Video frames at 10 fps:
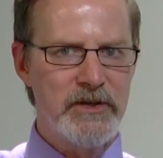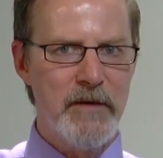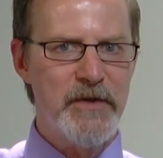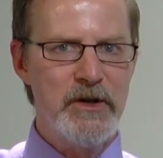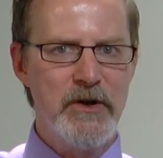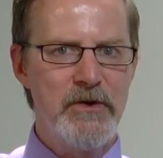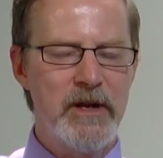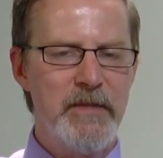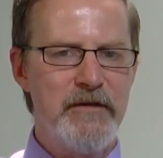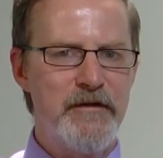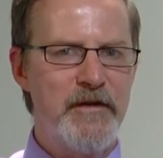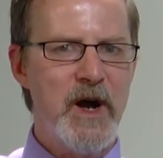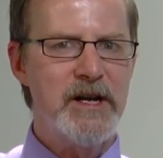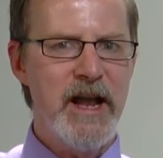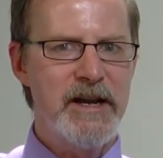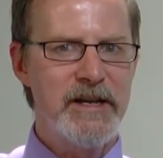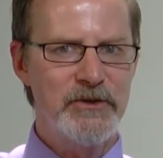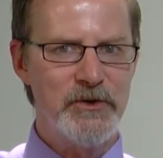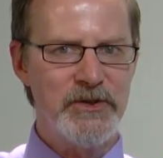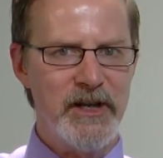something new can be fun and
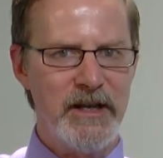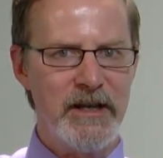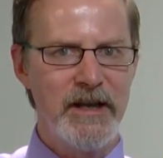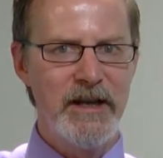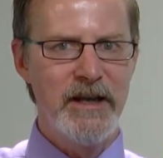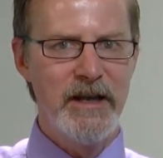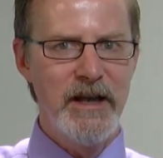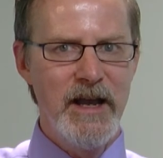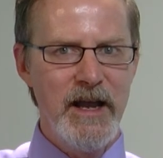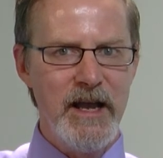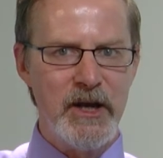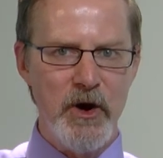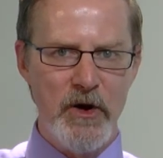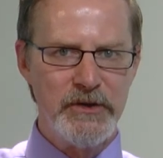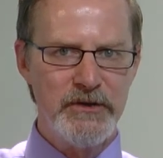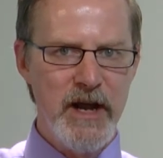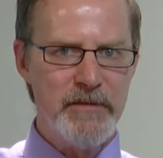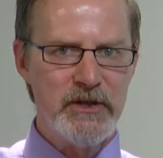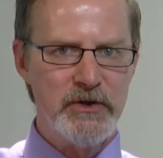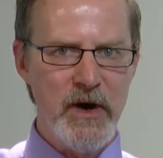interesting. It can also
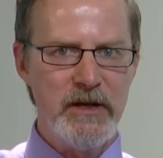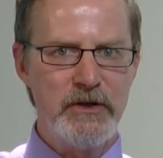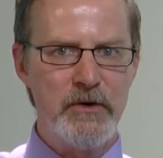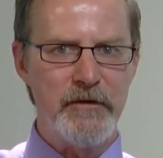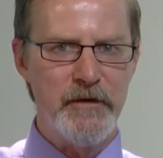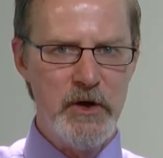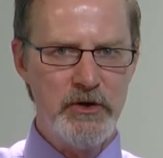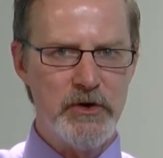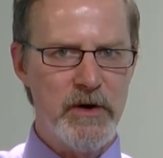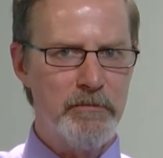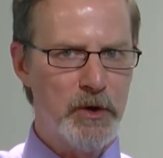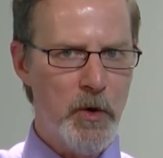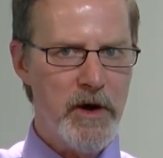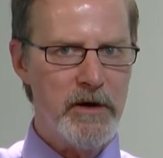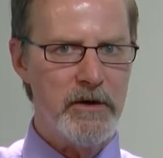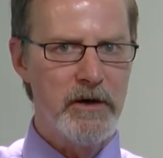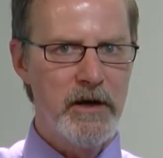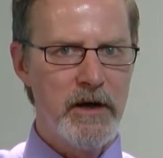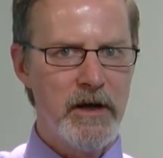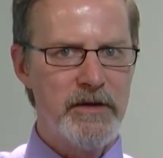demonstrate to a future employer
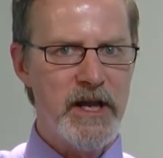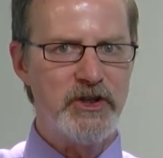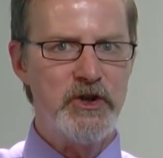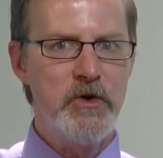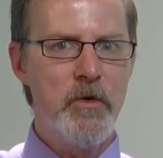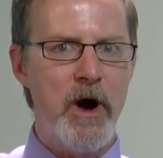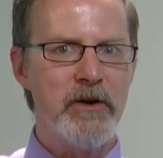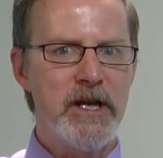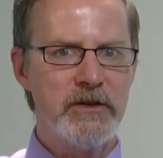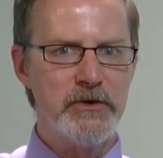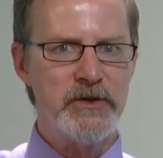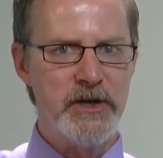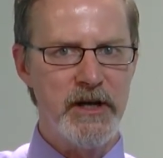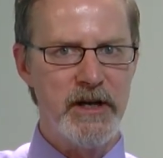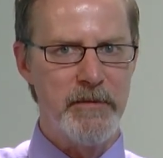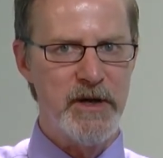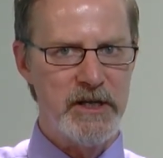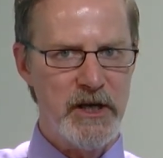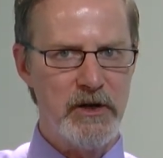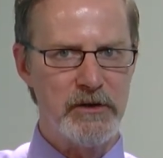that you are interested in a
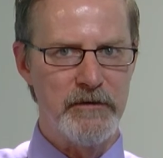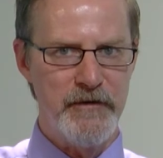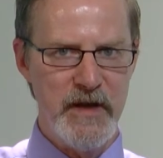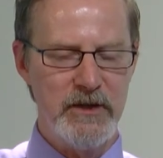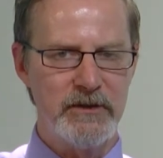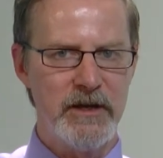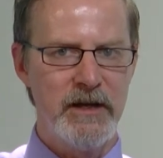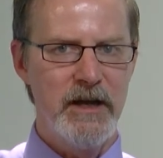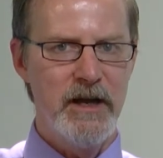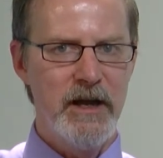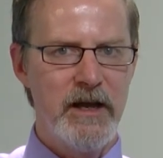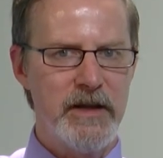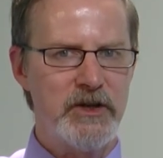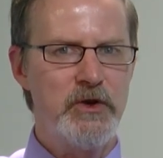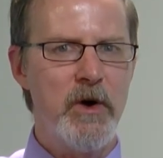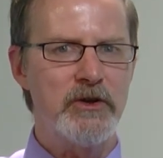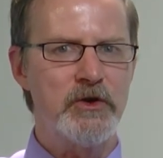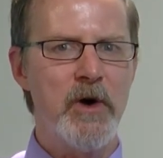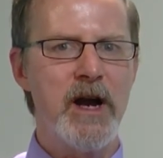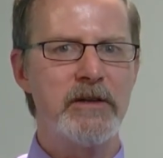particular field, that you are
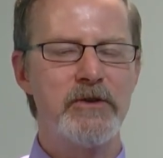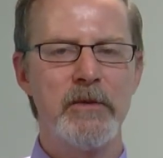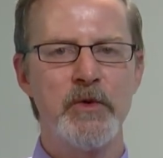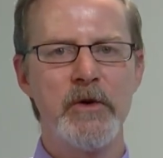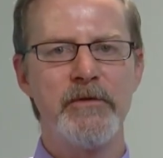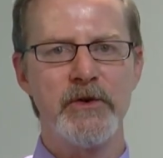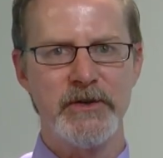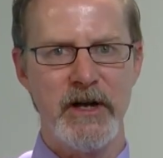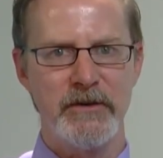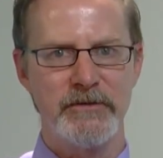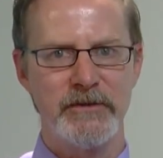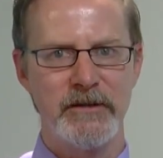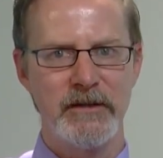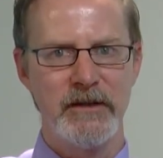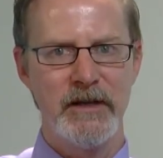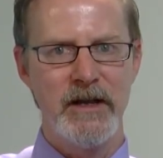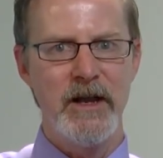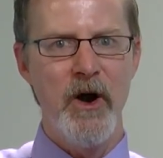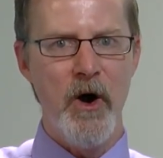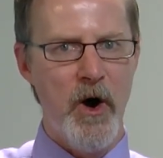trying to improve yourself.
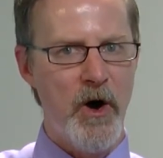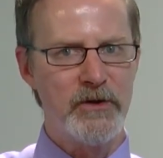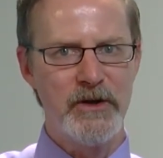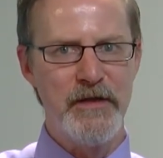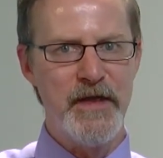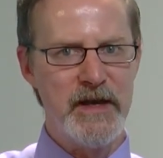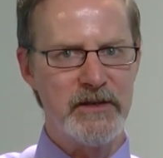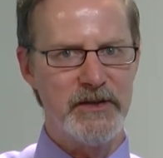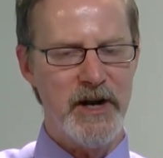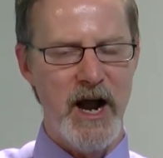All good things that